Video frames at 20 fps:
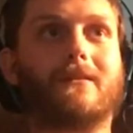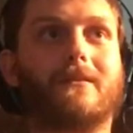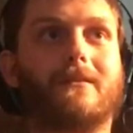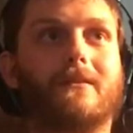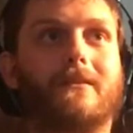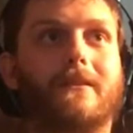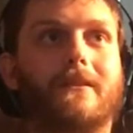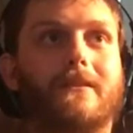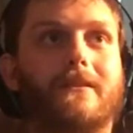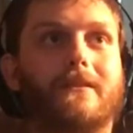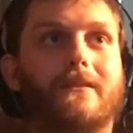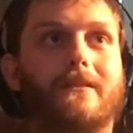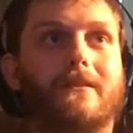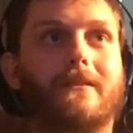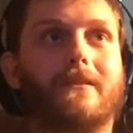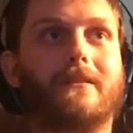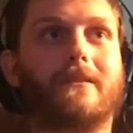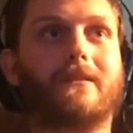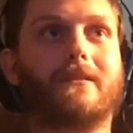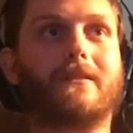the
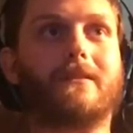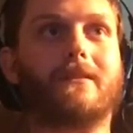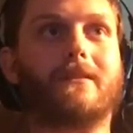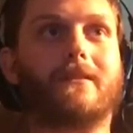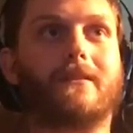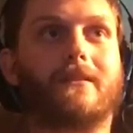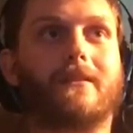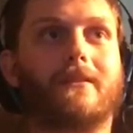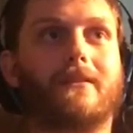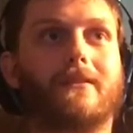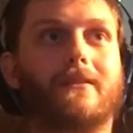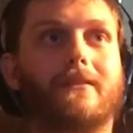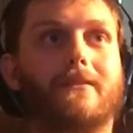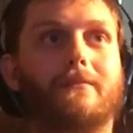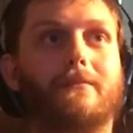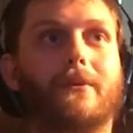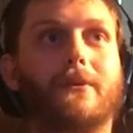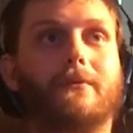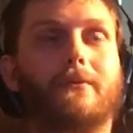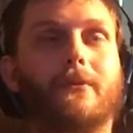
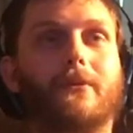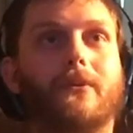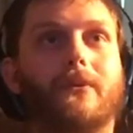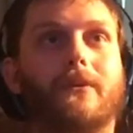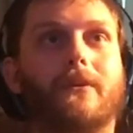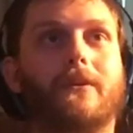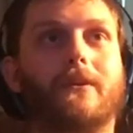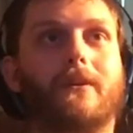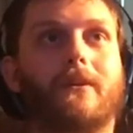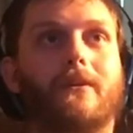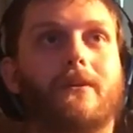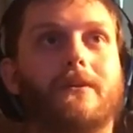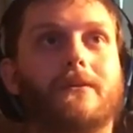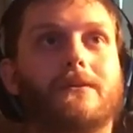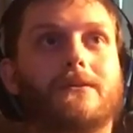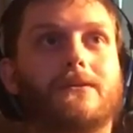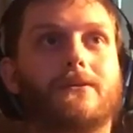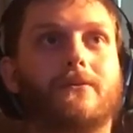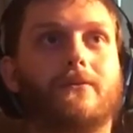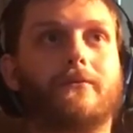people that aren't
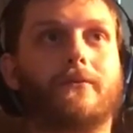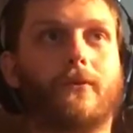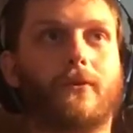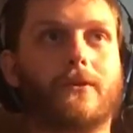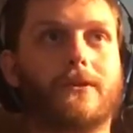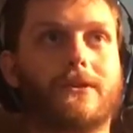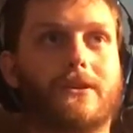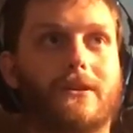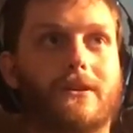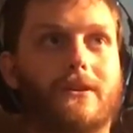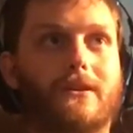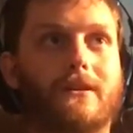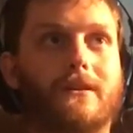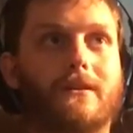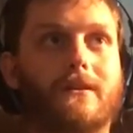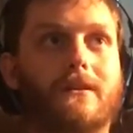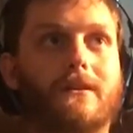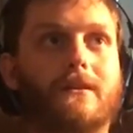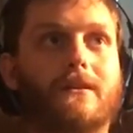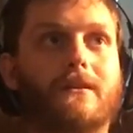so fortunate
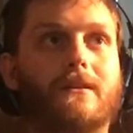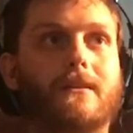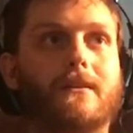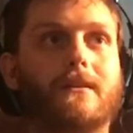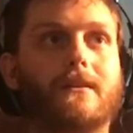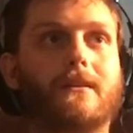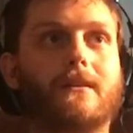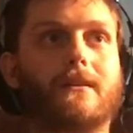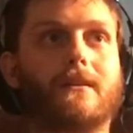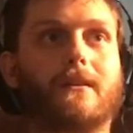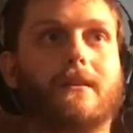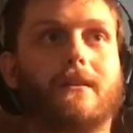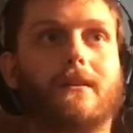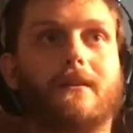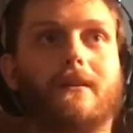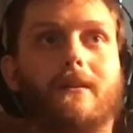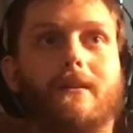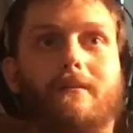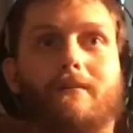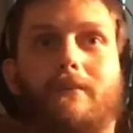
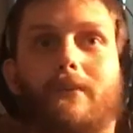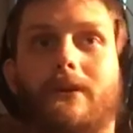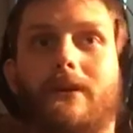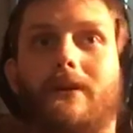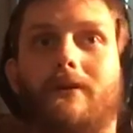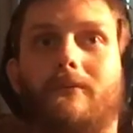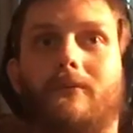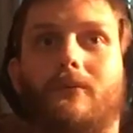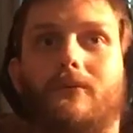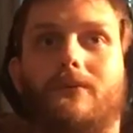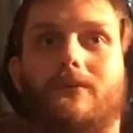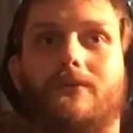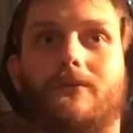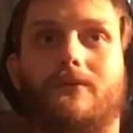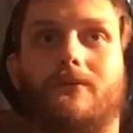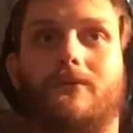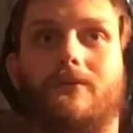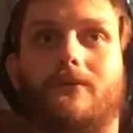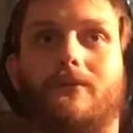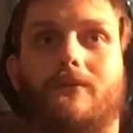be able to,